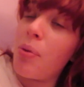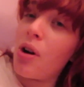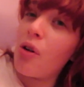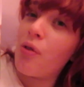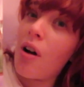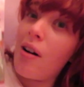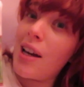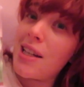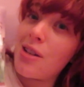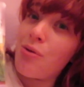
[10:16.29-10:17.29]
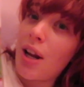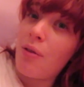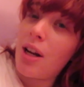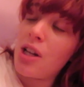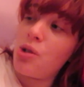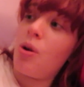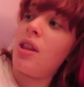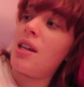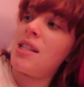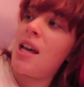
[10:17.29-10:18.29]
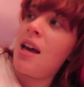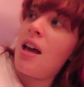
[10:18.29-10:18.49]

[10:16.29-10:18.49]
but overall I did really, really enjoy this.